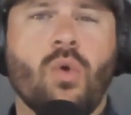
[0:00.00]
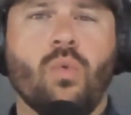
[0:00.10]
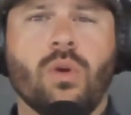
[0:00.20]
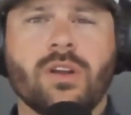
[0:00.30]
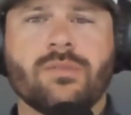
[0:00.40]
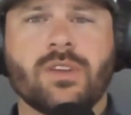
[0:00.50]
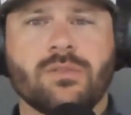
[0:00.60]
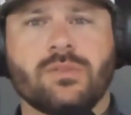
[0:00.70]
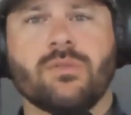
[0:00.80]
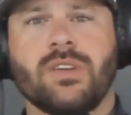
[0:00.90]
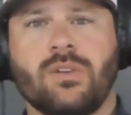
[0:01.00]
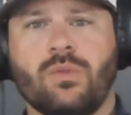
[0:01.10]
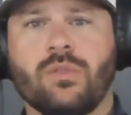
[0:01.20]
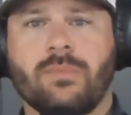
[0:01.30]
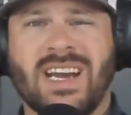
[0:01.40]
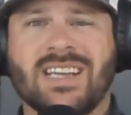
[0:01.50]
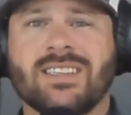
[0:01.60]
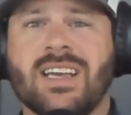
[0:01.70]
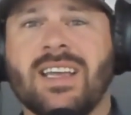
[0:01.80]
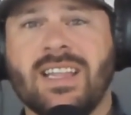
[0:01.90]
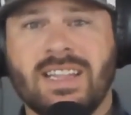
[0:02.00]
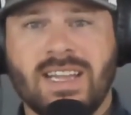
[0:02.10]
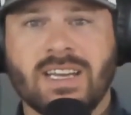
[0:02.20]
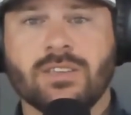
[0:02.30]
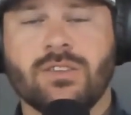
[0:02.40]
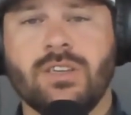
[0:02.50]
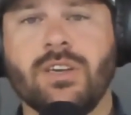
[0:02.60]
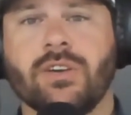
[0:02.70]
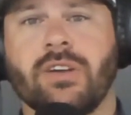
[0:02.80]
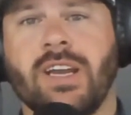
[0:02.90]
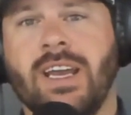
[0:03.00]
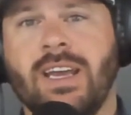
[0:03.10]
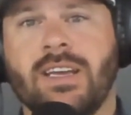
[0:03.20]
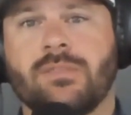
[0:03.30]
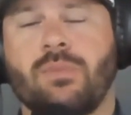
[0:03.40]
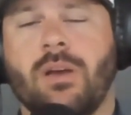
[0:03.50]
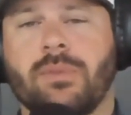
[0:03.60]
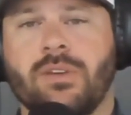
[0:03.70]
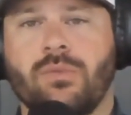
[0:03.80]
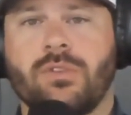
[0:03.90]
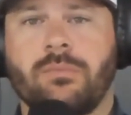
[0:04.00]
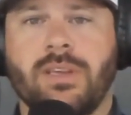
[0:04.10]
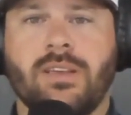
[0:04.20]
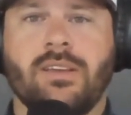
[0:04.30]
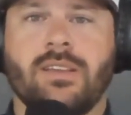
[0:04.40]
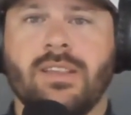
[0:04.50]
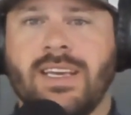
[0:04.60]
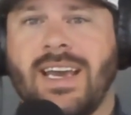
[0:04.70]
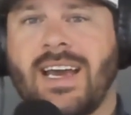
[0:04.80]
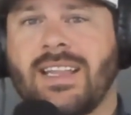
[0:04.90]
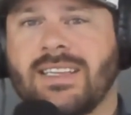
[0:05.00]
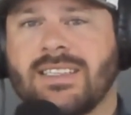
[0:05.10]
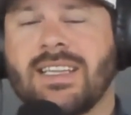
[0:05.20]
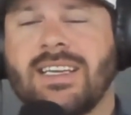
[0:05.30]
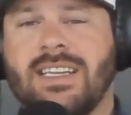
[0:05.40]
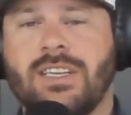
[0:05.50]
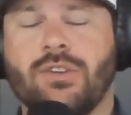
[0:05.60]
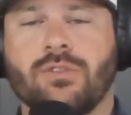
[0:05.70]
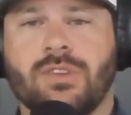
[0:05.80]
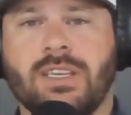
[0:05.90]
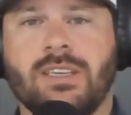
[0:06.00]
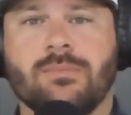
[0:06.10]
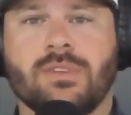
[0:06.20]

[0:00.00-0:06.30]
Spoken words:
one of those 3 quarterbacks next year is probably going to be the guy that's leading your team.